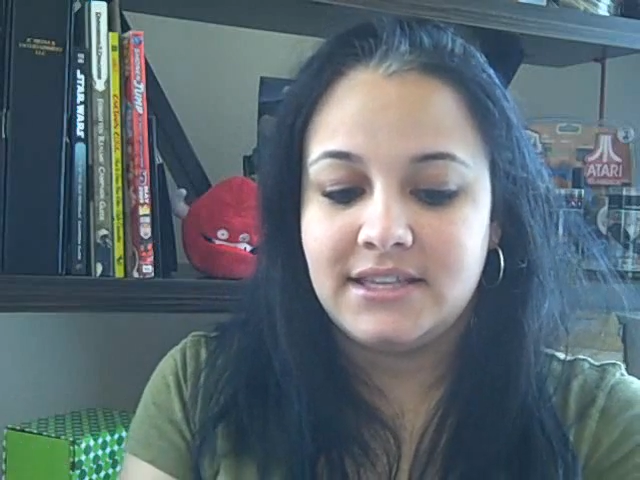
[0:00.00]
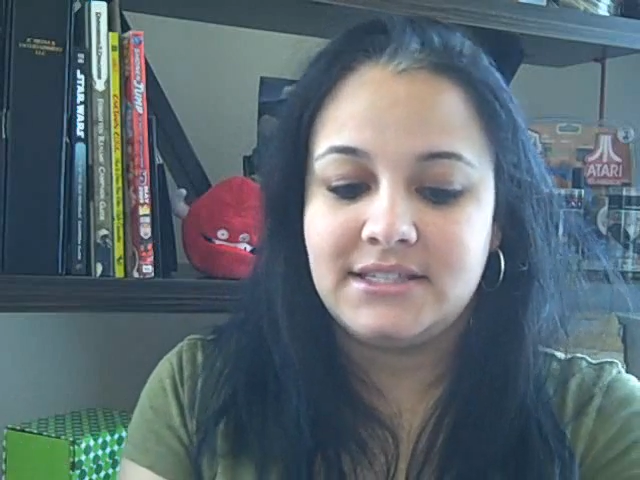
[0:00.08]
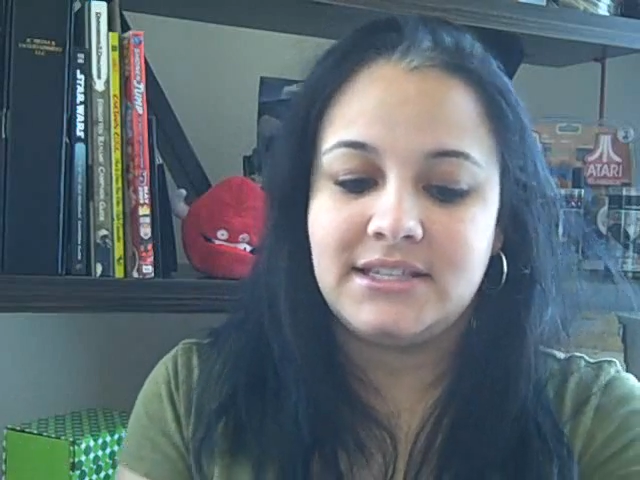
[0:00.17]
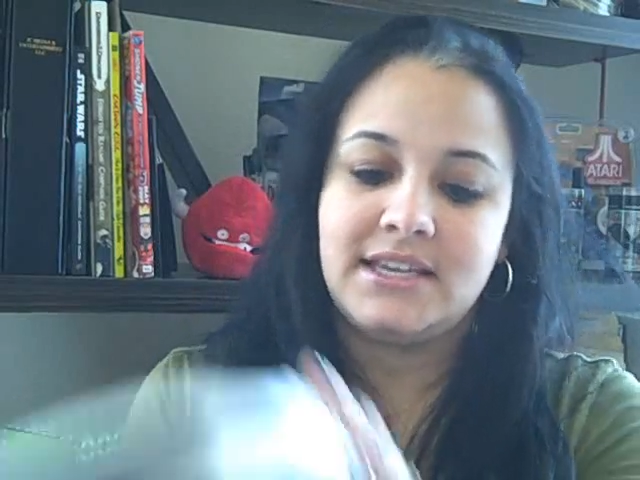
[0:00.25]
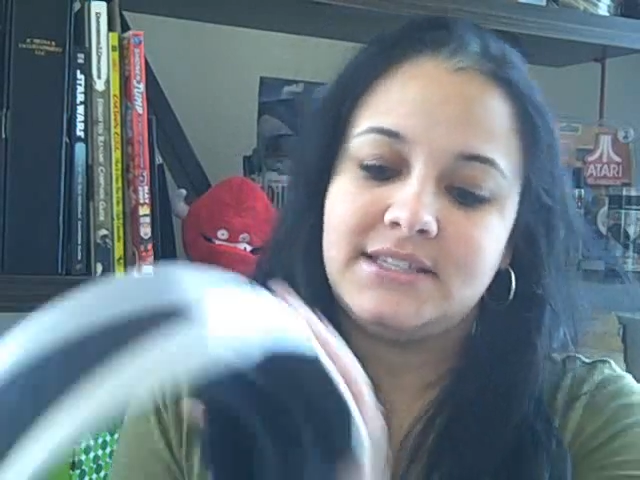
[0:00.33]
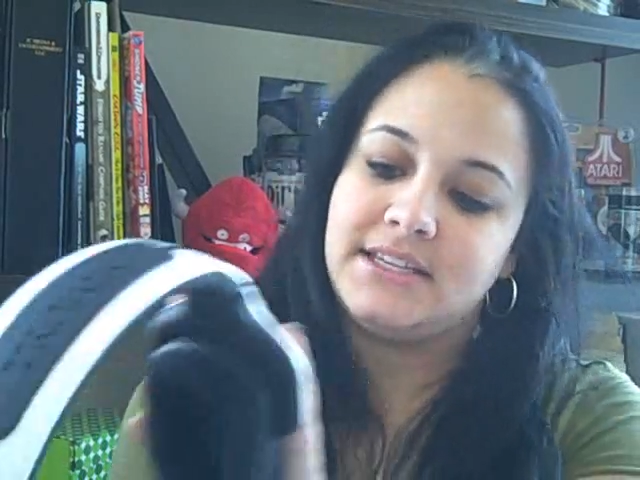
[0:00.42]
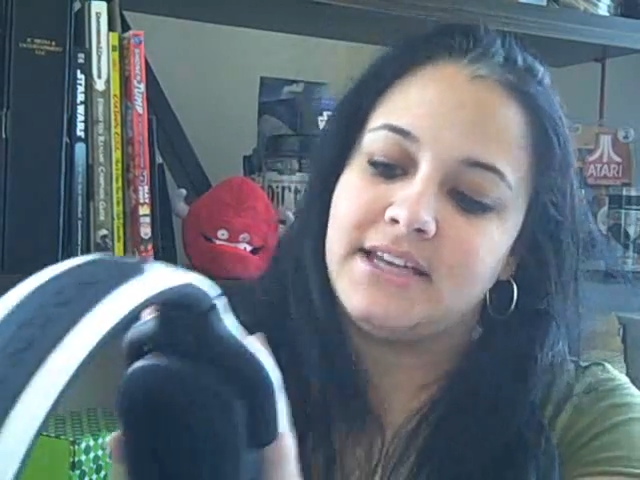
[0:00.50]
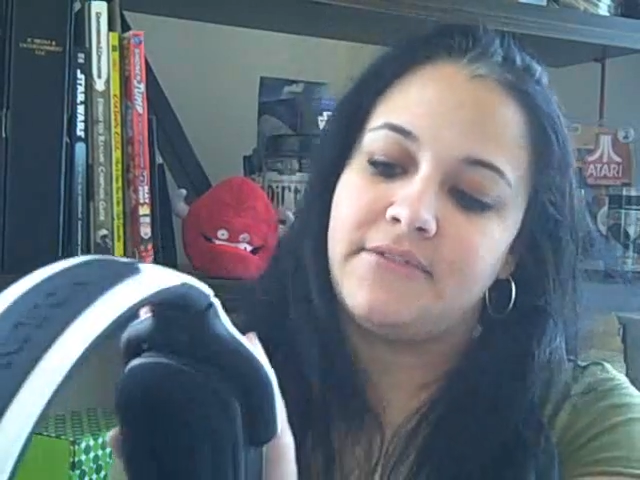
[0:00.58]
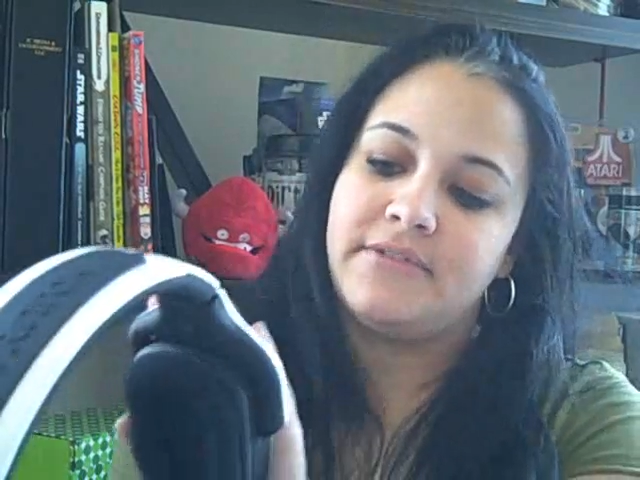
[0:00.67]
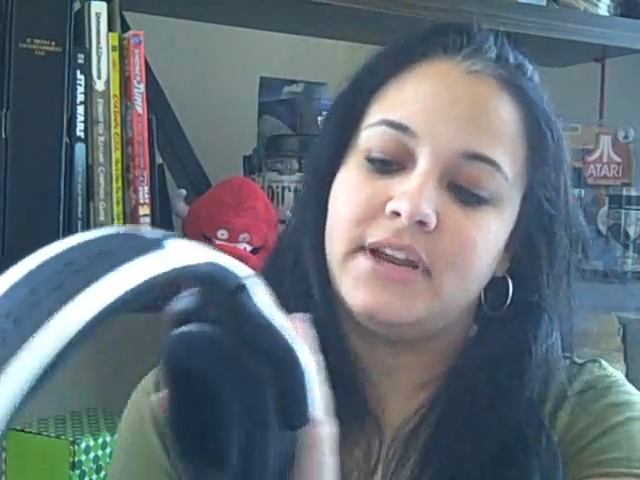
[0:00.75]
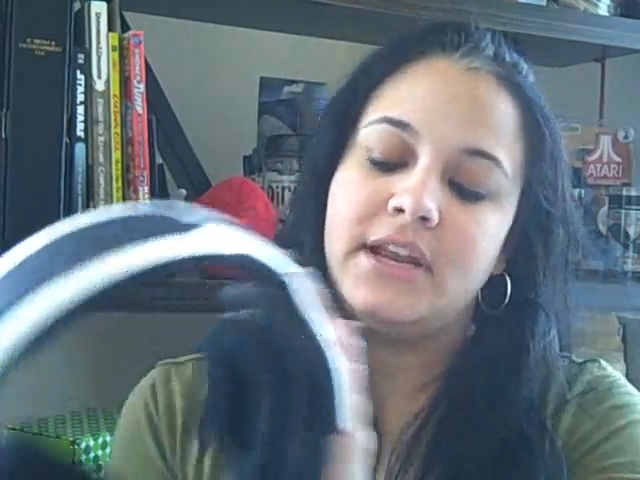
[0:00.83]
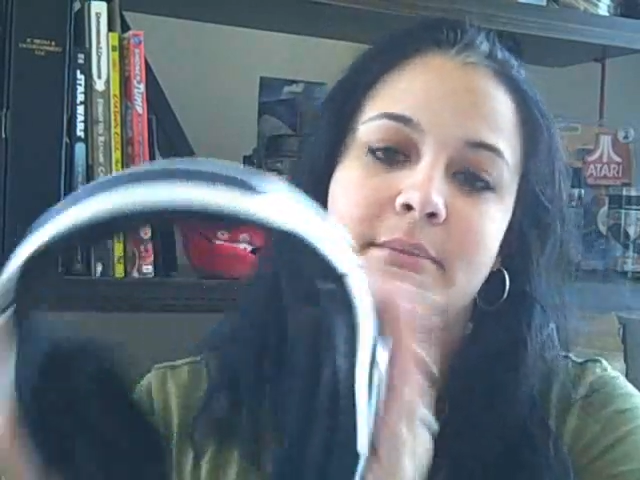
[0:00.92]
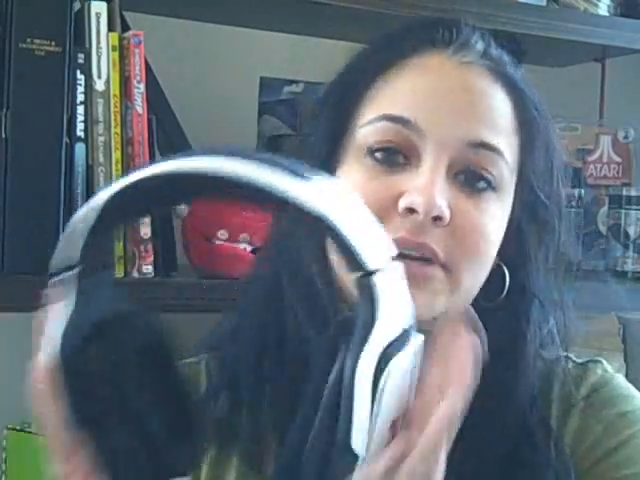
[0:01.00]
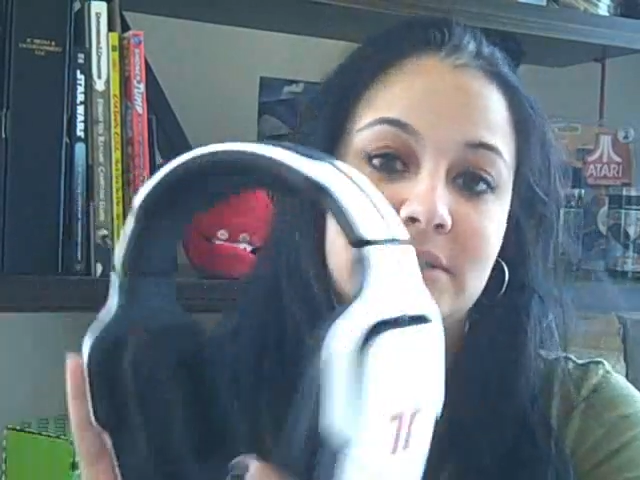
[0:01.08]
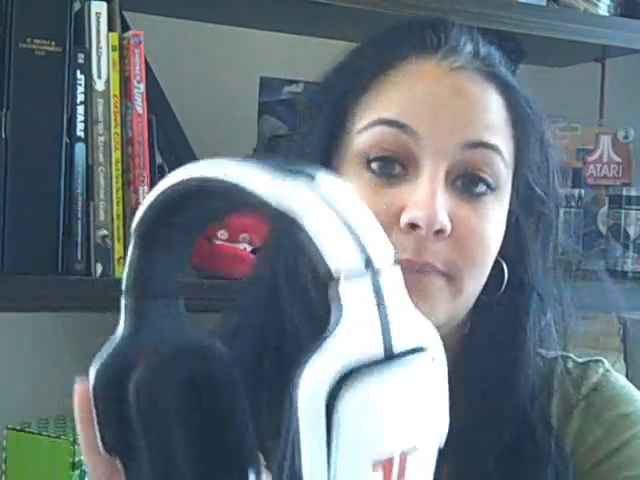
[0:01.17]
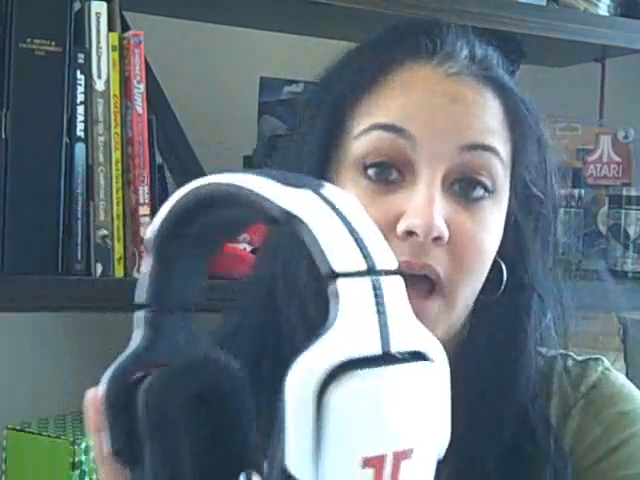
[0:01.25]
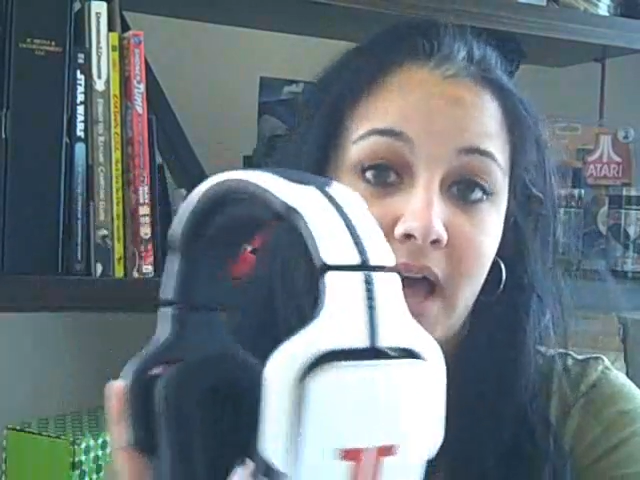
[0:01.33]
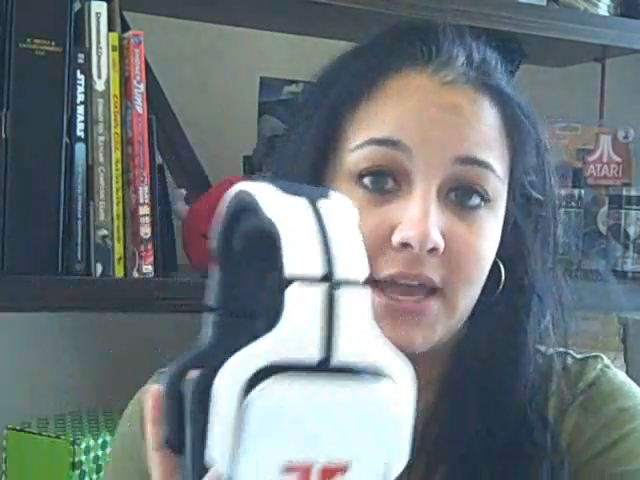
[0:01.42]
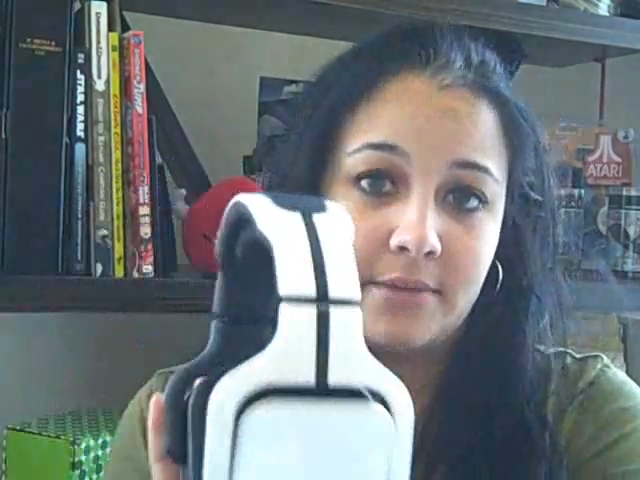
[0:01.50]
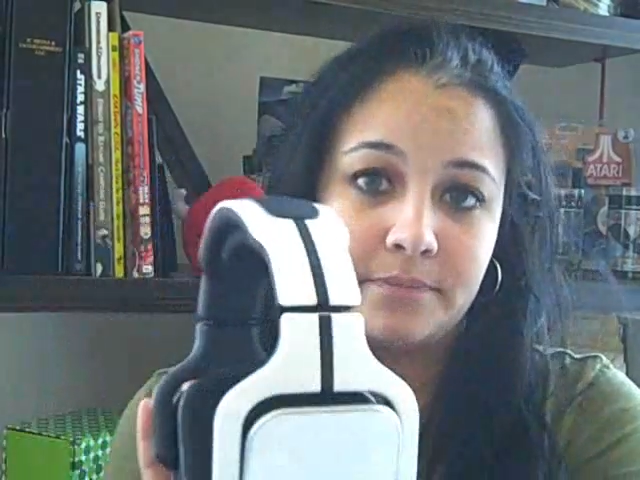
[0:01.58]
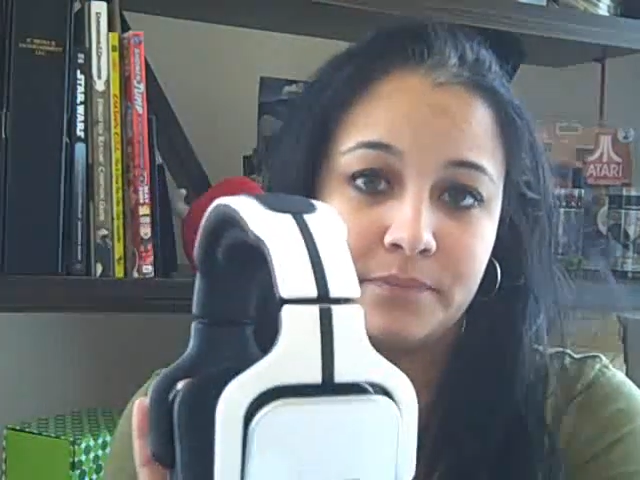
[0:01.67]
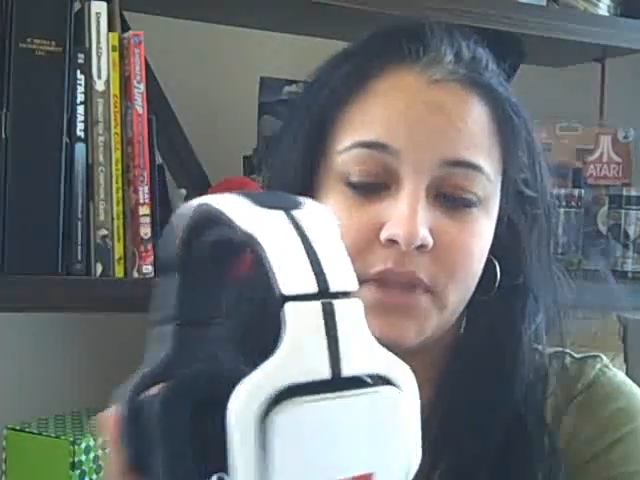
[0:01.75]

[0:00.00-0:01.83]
this is a definite must-buy.